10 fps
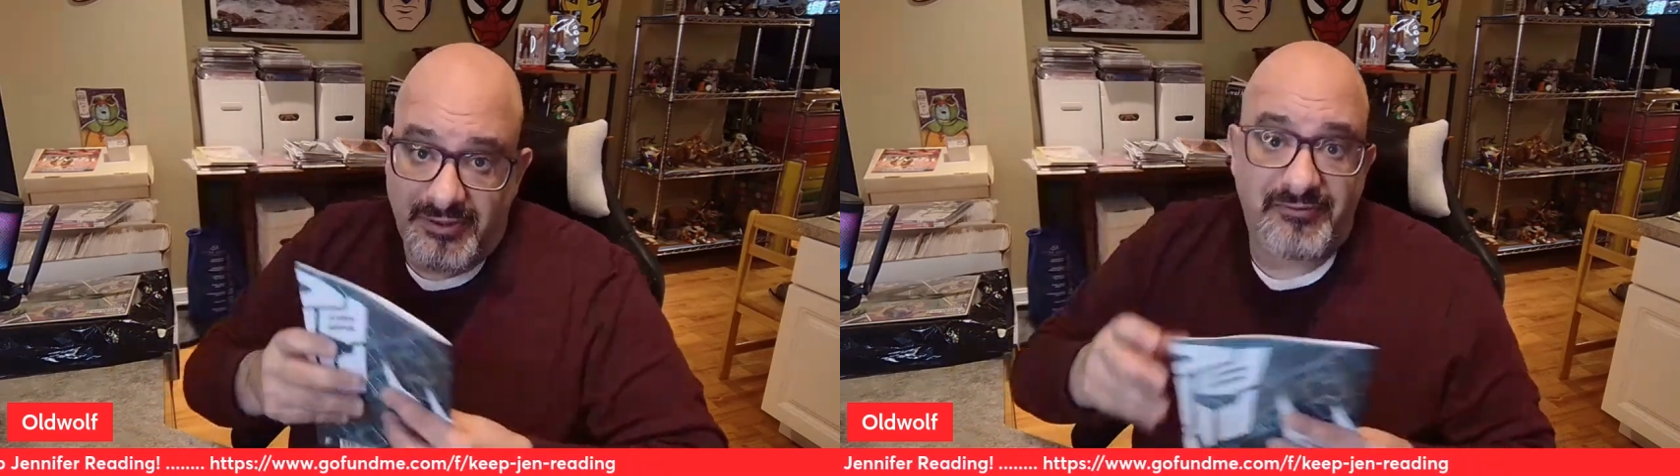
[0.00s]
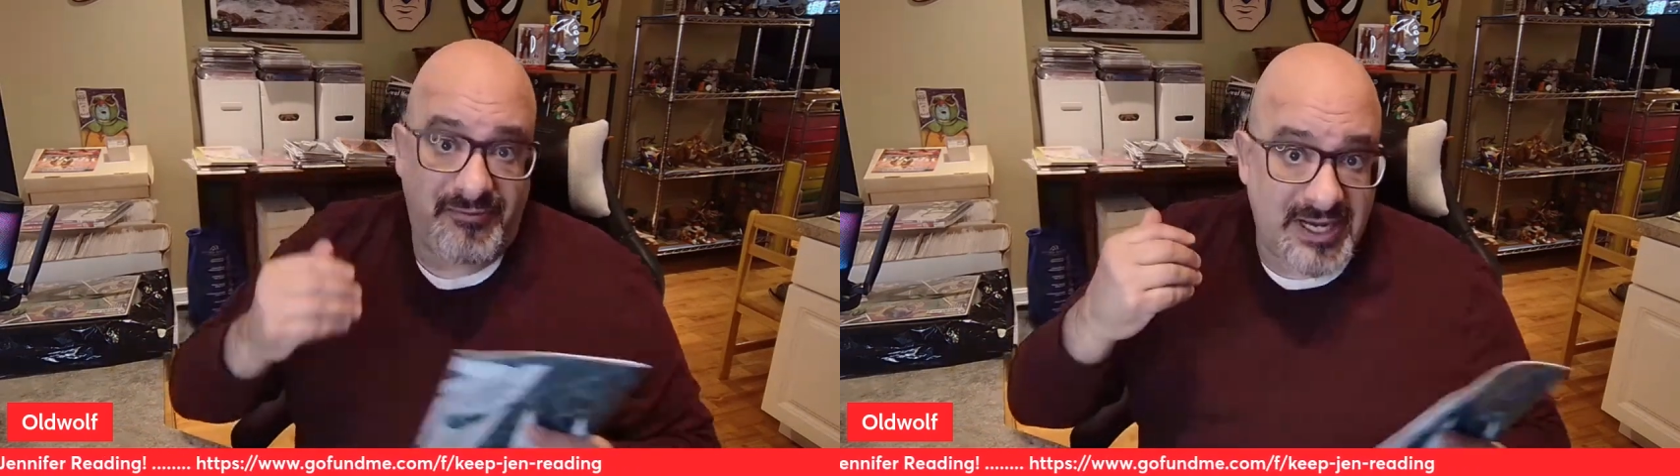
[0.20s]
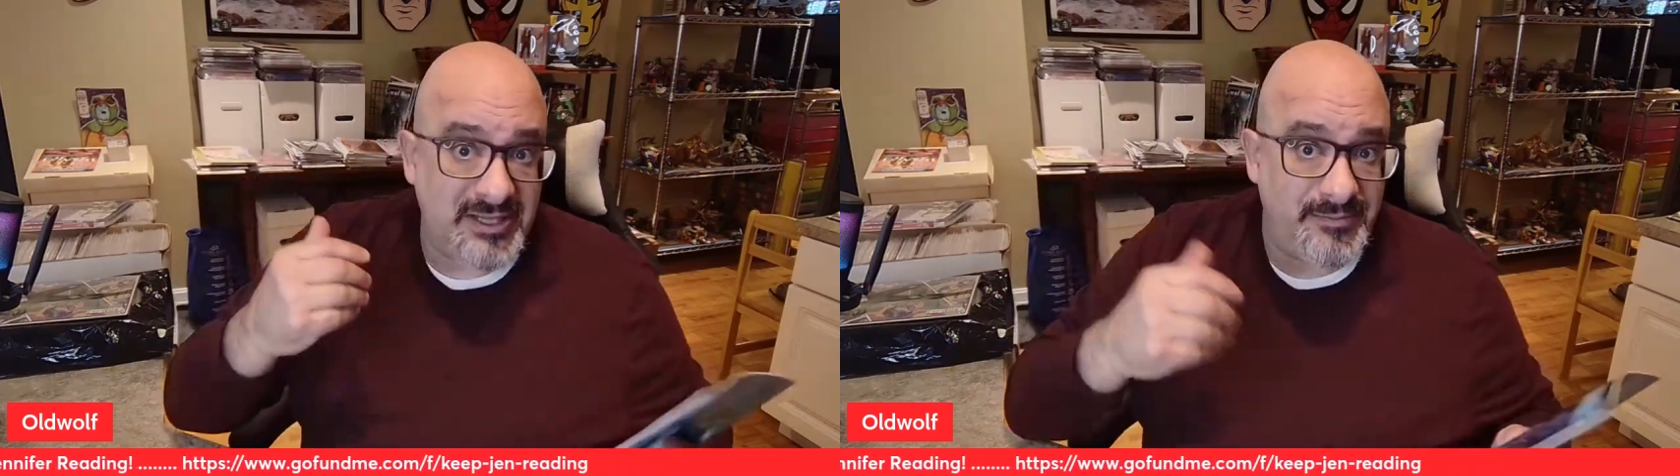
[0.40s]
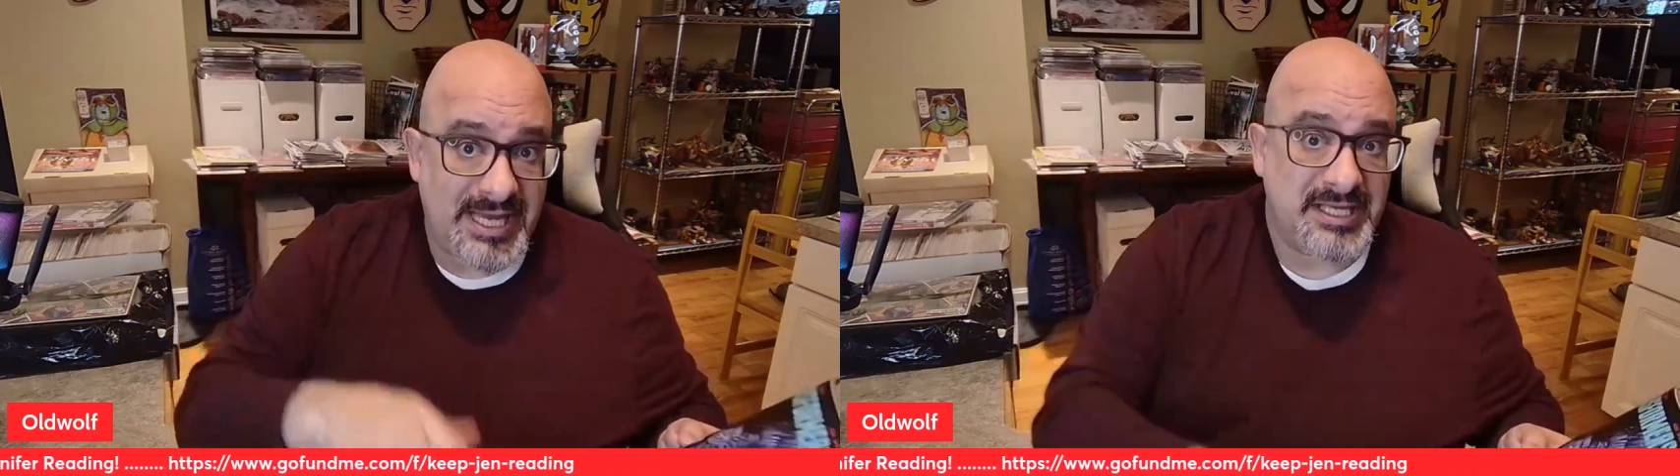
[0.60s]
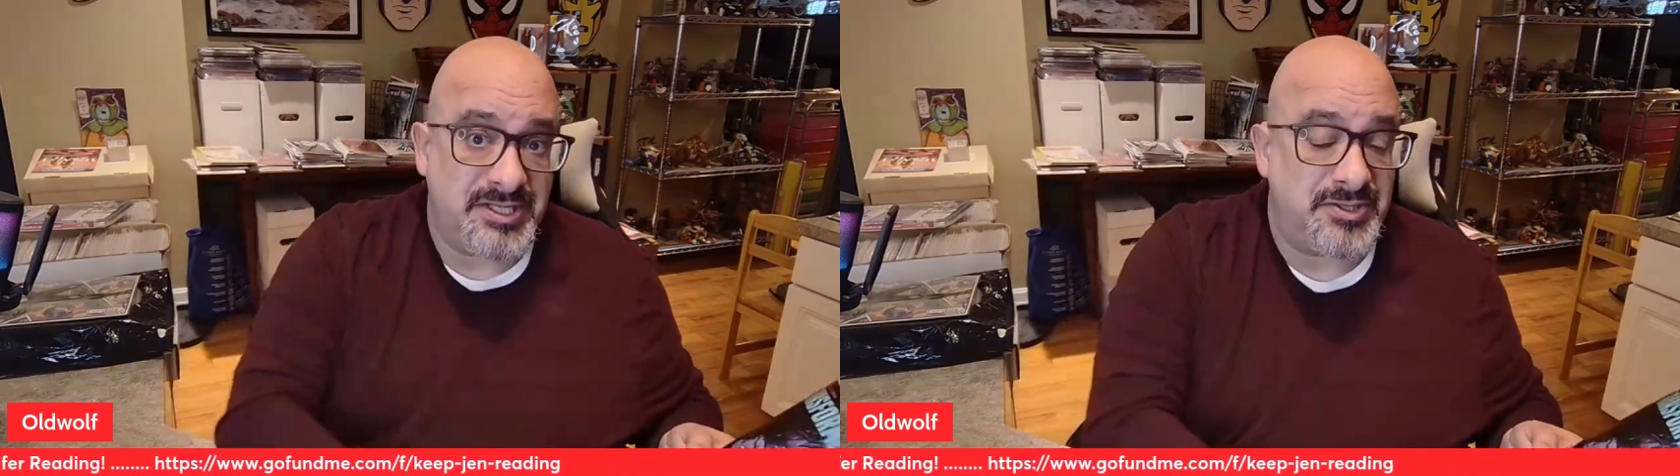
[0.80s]
Find the
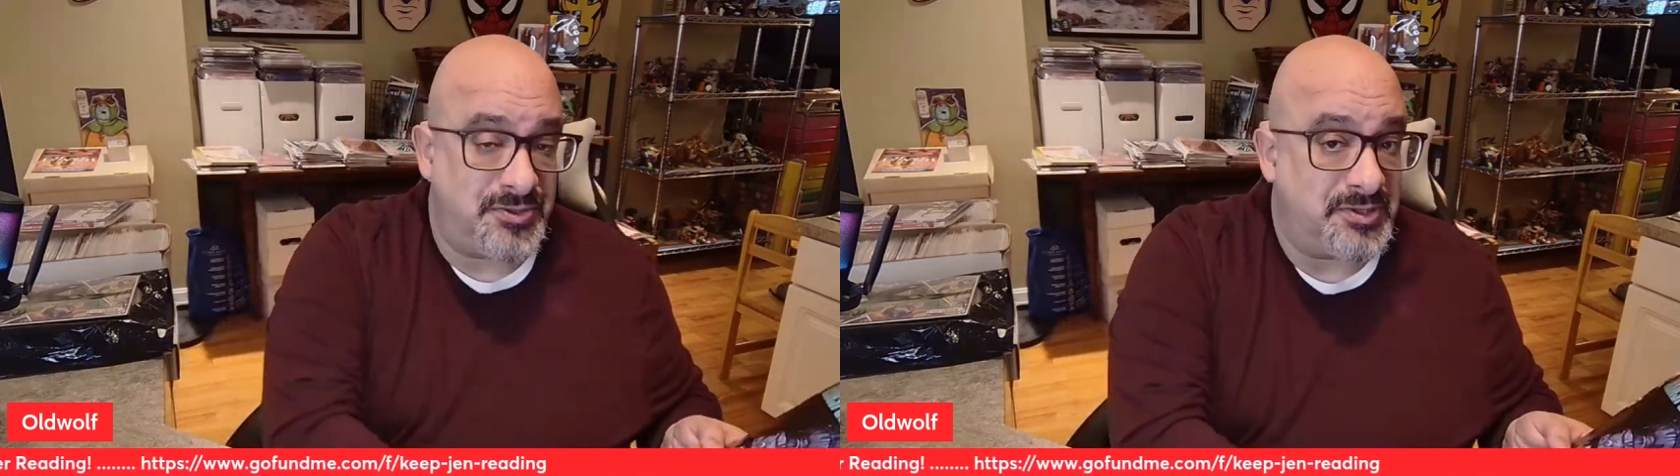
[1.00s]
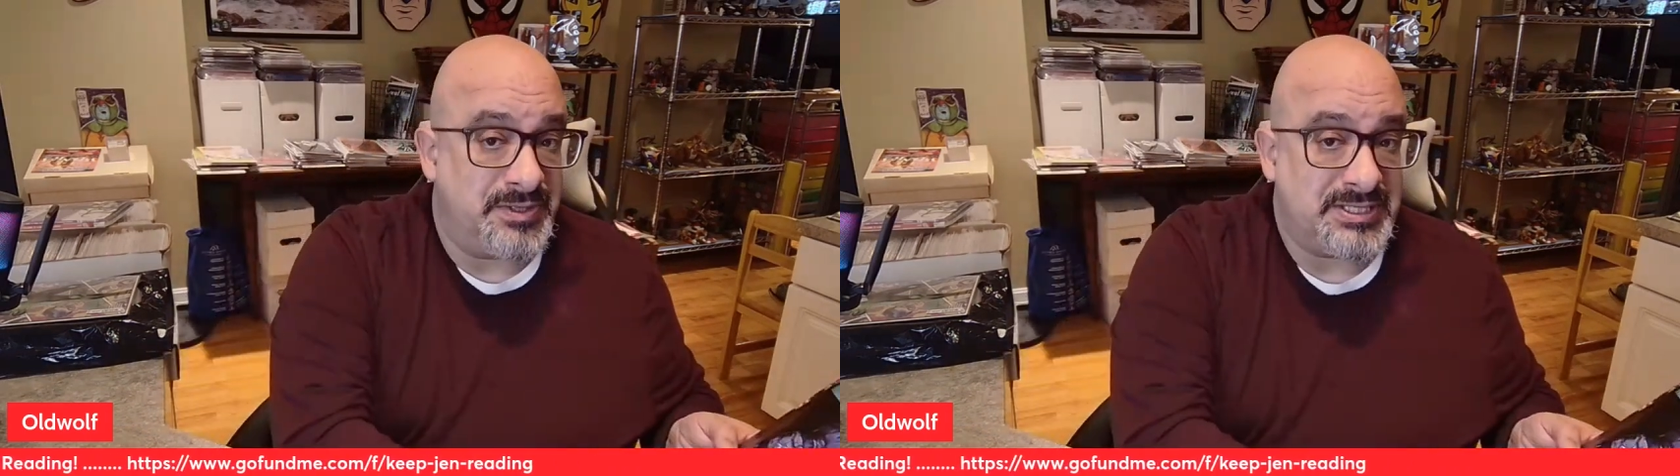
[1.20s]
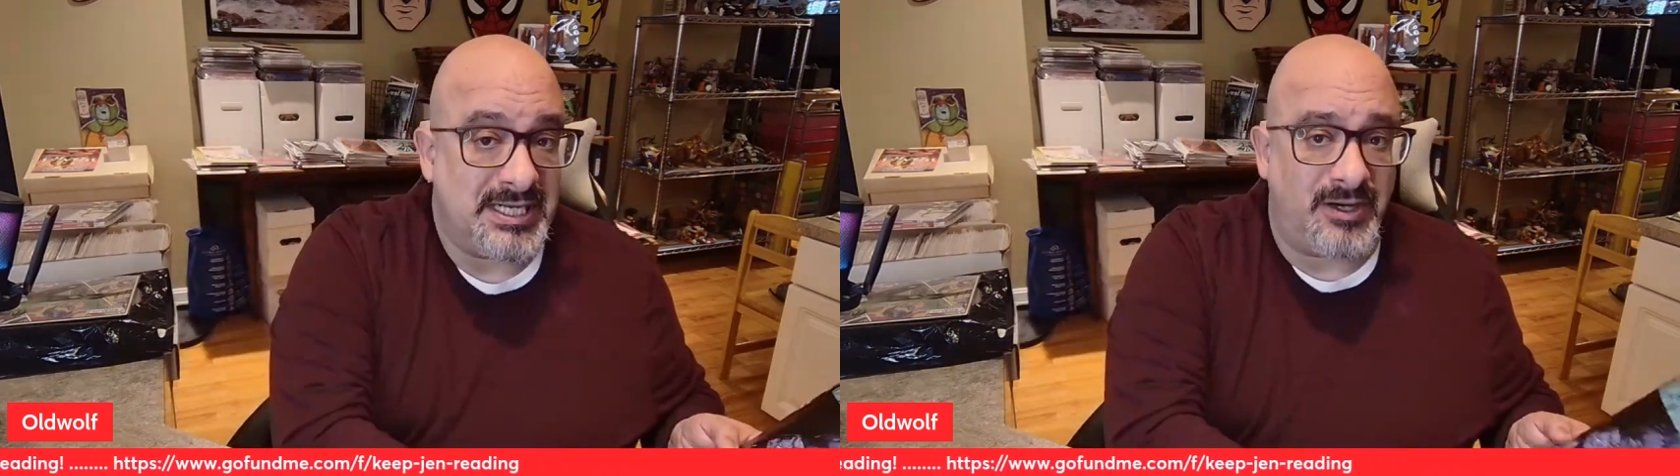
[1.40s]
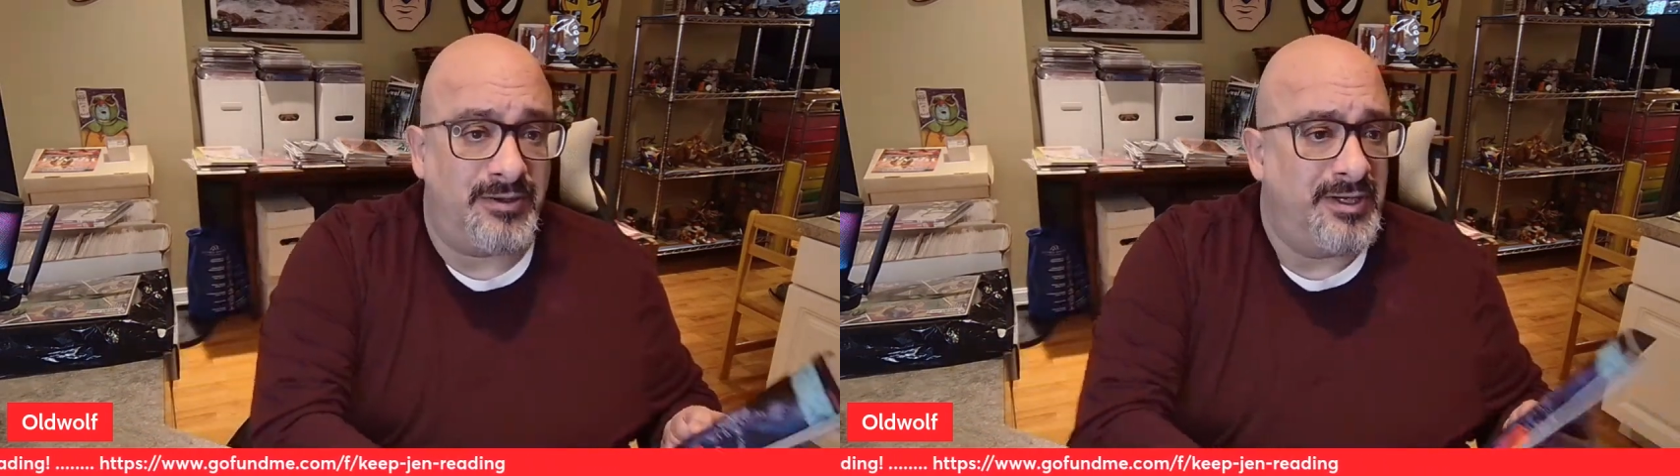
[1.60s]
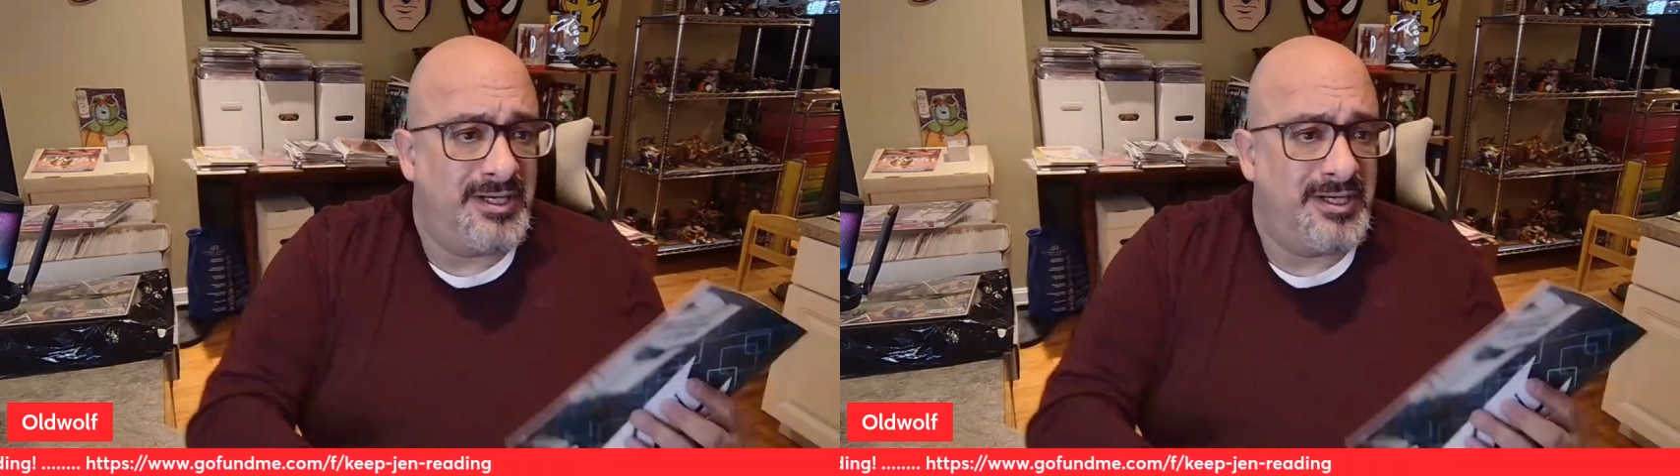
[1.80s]
back issues you're missing out.